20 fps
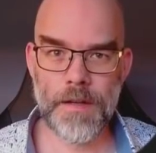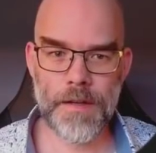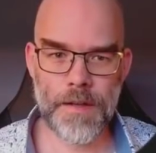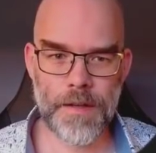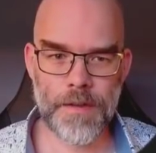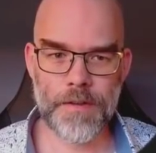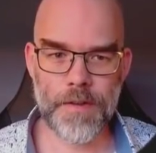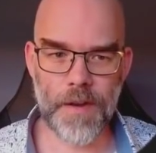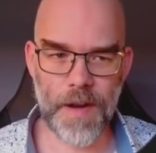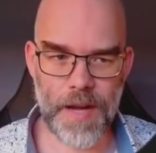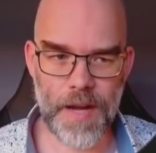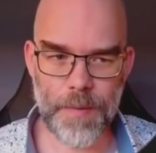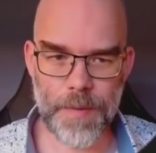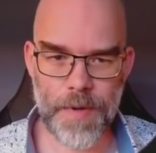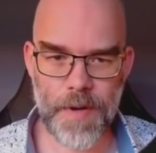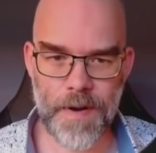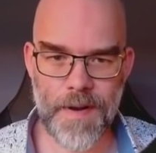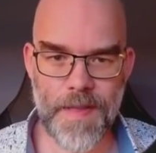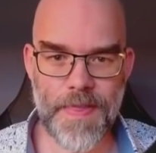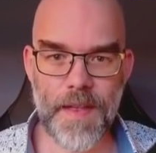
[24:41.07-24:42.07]
So here we
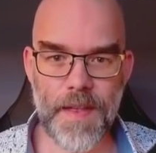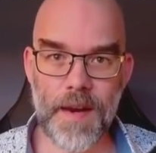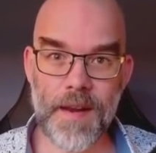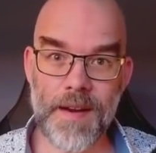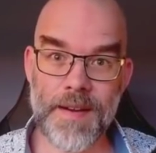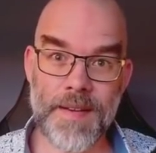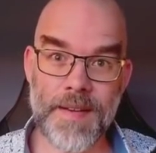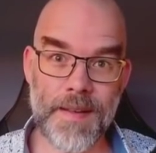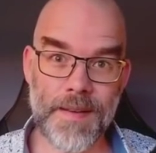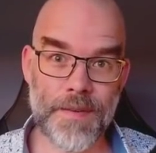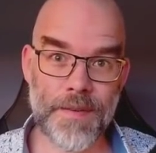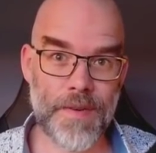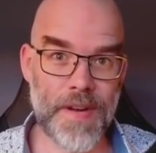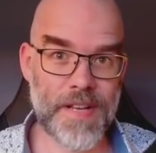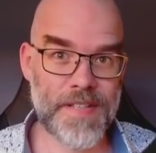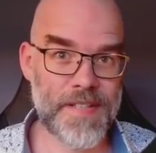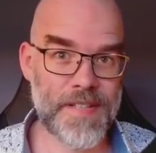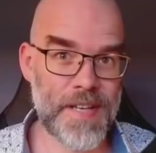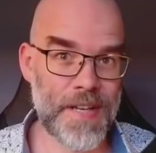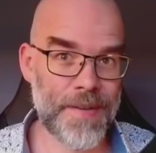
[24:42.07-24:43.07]
are at the line that
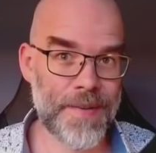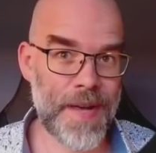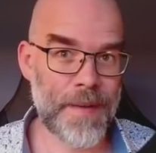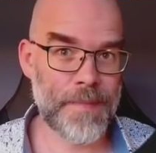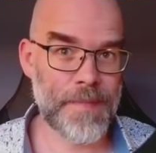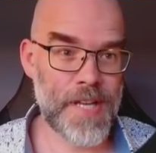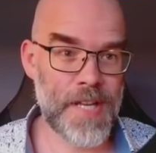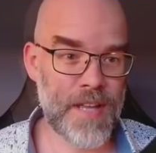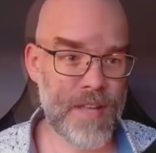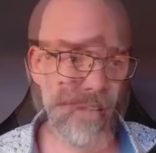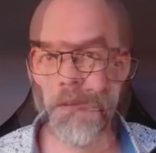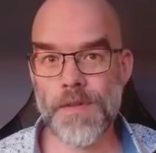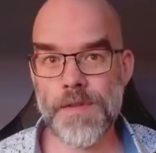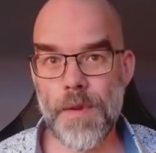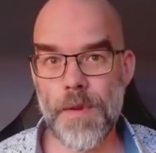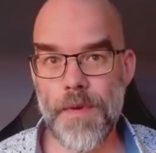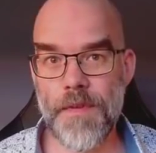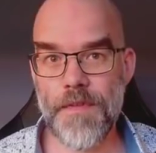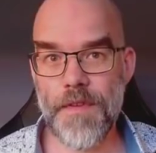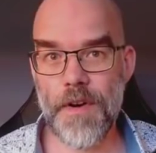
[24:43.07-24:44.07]
creates the new empty. So
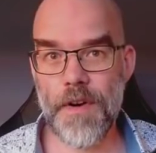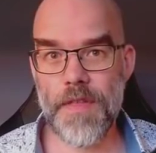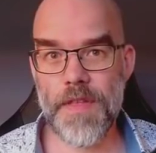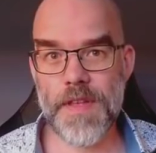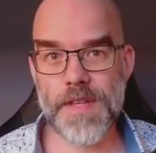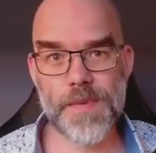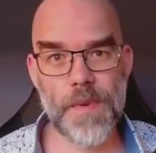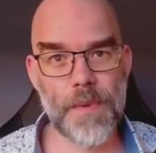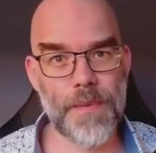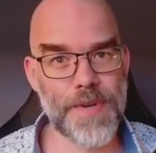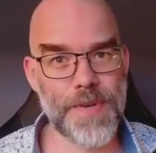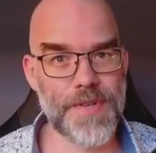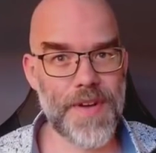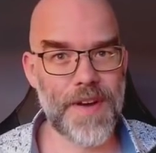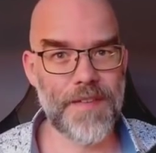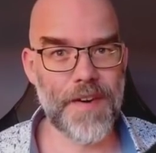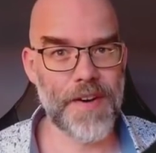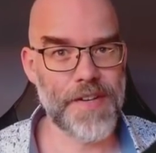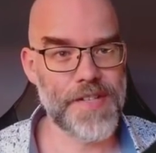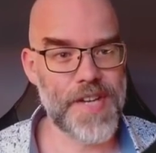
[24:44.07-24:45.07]
before this we want to have
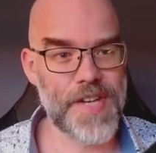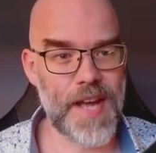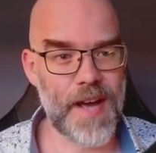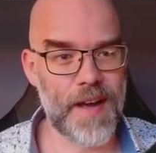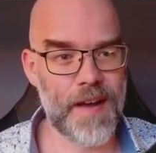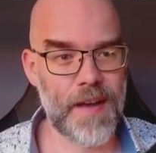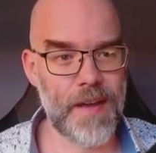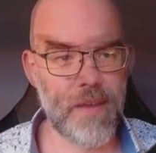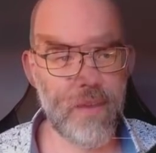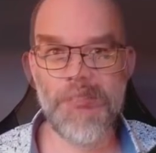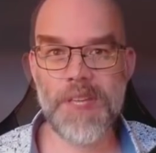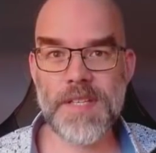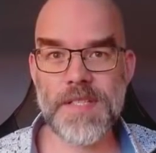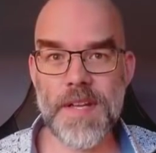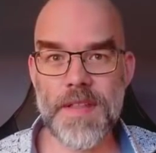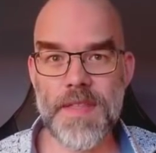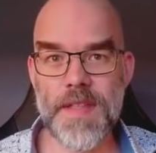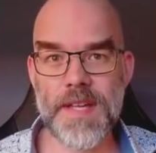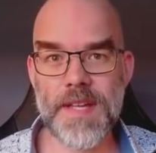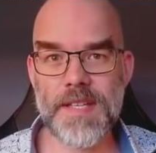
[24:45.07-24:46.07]
our check. This I
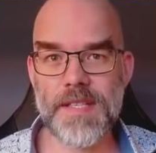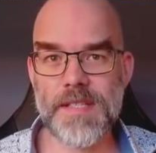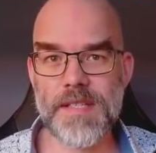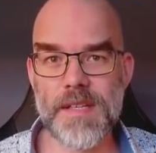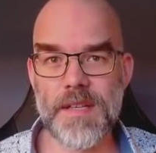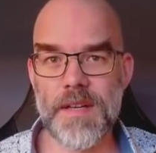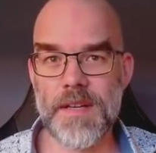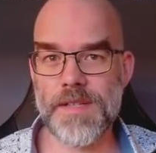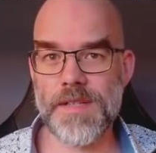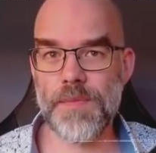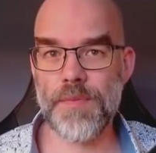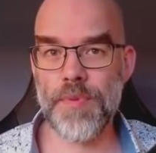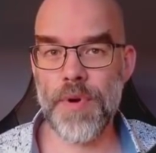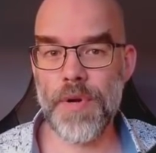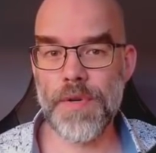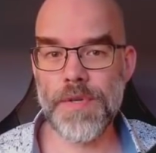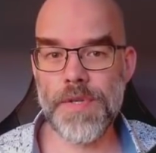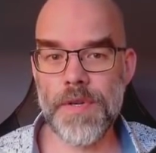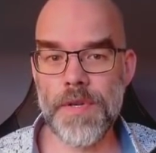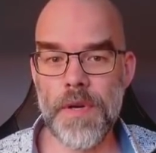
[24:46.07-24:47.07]
think is a nice
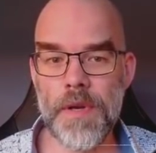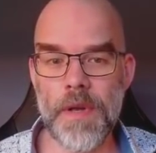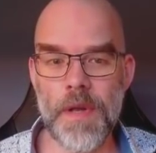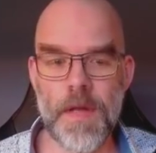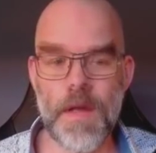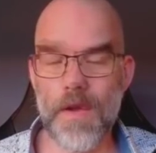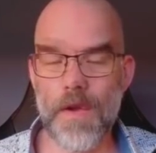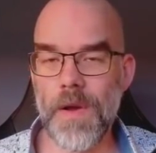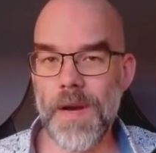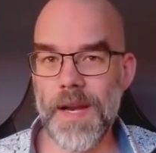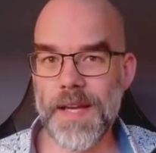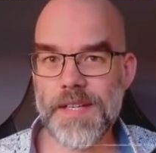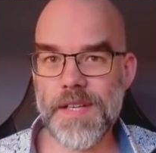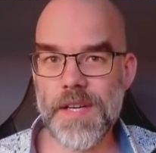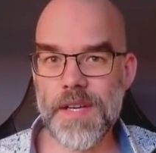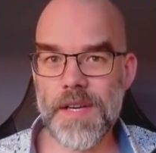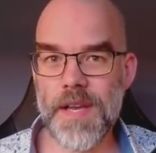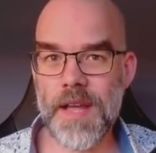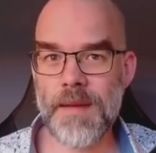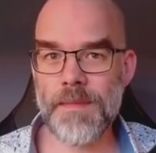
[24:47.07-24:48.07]
approach. The
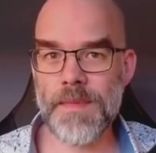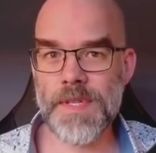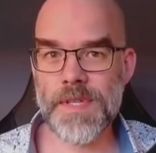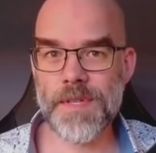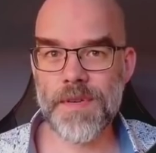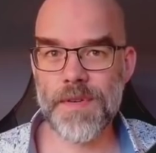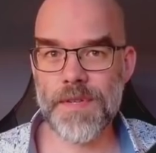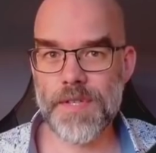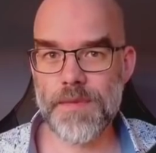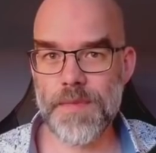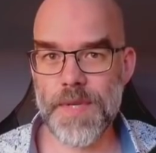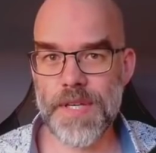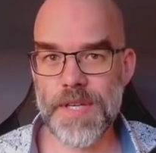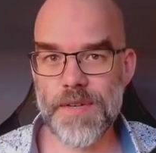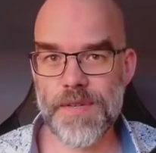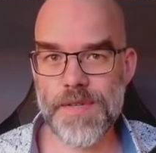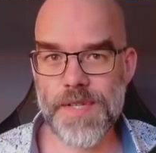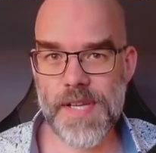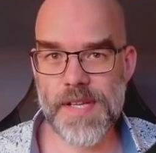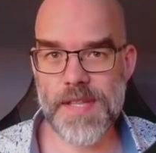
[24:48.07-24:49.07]
collection name is going to be
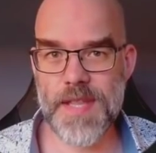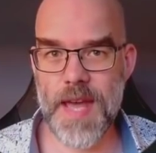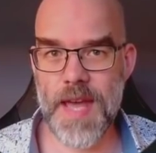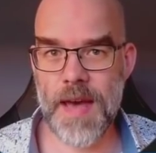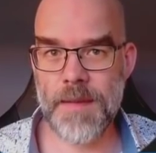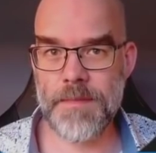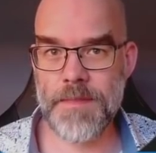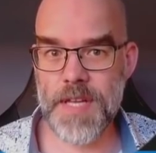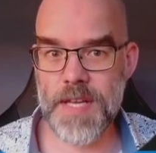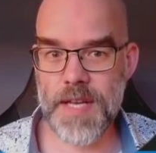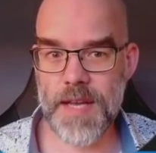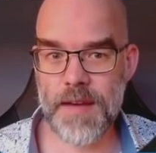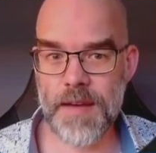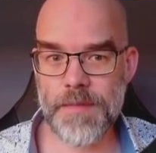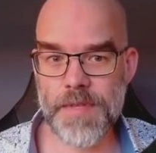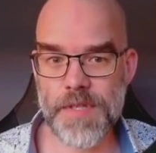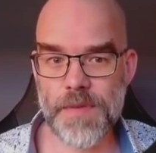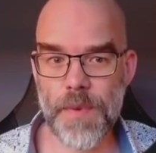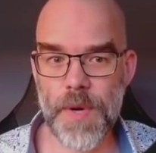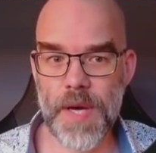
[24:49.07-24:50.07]
used as the empty name
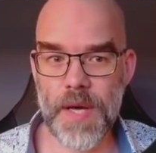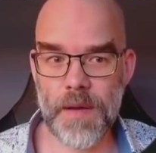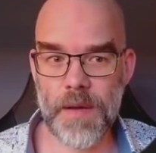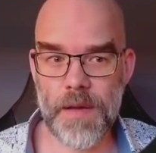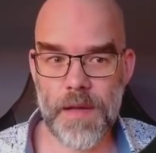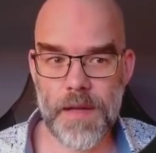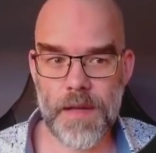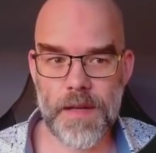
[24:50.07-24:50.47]
as well.